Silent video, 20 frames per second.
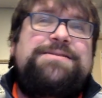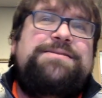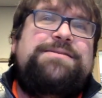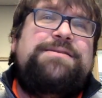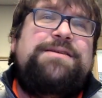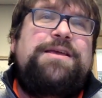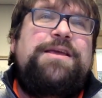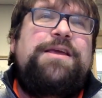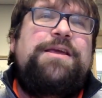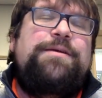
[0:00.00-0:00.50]

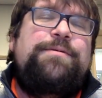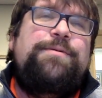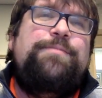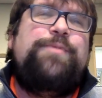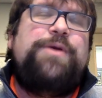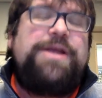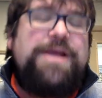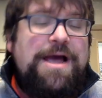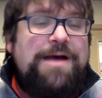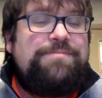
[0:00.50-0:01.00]
He
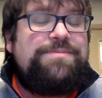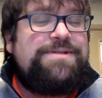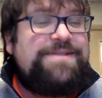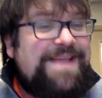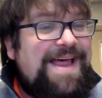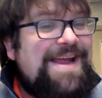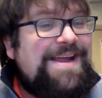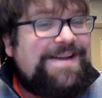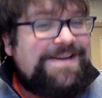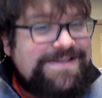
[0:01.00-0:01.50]
becomes
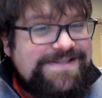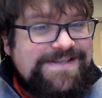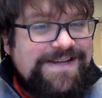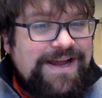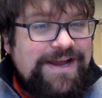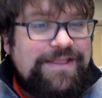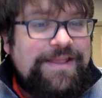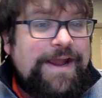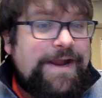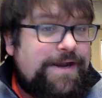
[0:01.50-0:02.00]
like a
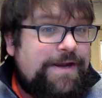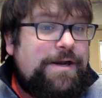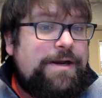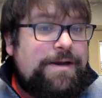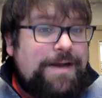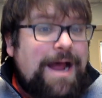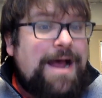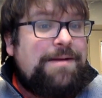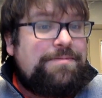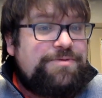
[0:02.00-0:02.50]
son, like an
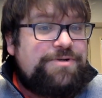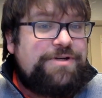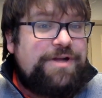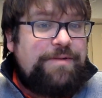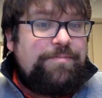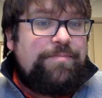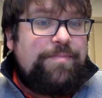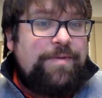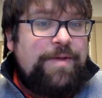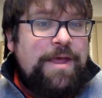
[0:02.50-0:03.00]

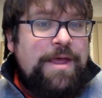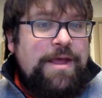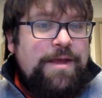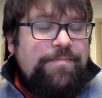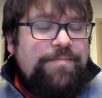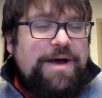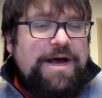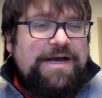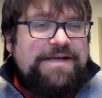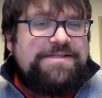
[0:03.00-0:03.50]
adoption,
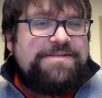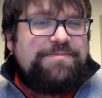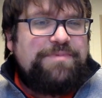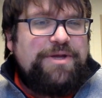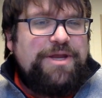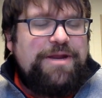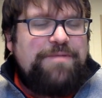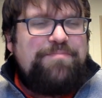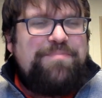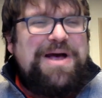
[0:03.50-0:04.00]

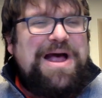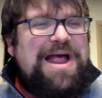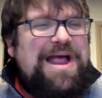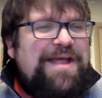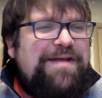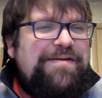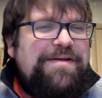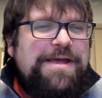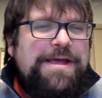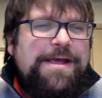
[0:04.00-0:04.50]
possibly.
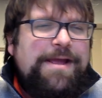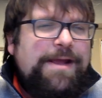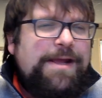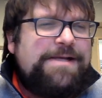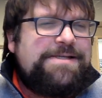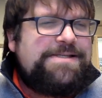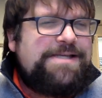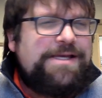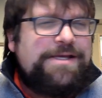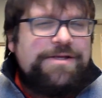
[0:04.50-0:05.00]
But
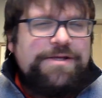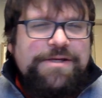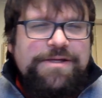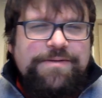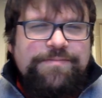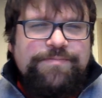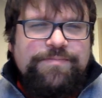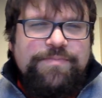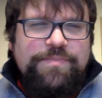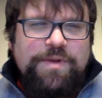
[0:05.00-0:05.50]
is
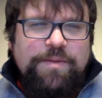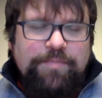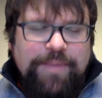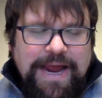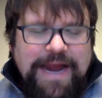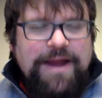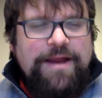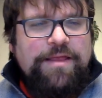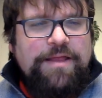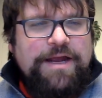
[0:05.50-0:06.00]
he the
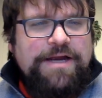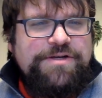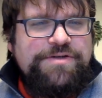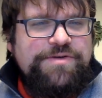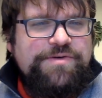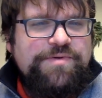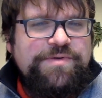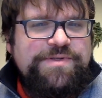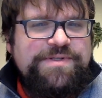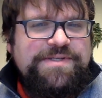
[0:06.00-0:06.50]

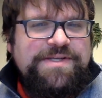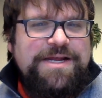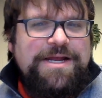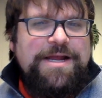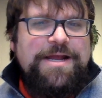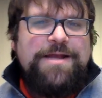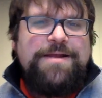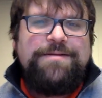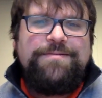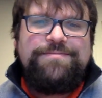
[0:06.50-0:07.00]
biological
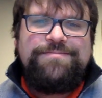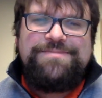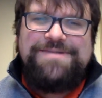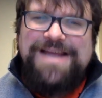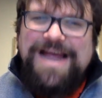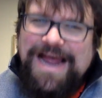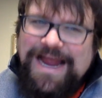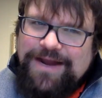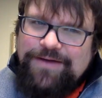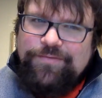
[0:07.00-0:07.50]
son?
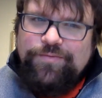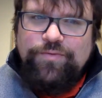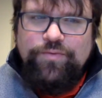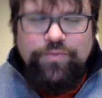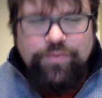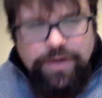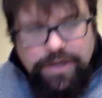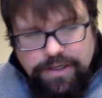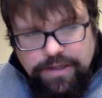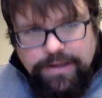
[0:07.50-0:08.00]
Not
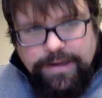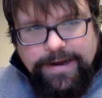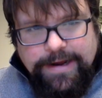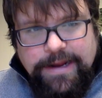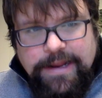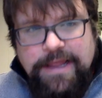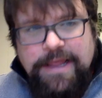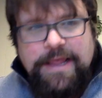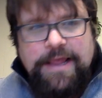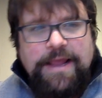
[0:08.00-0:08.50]
really.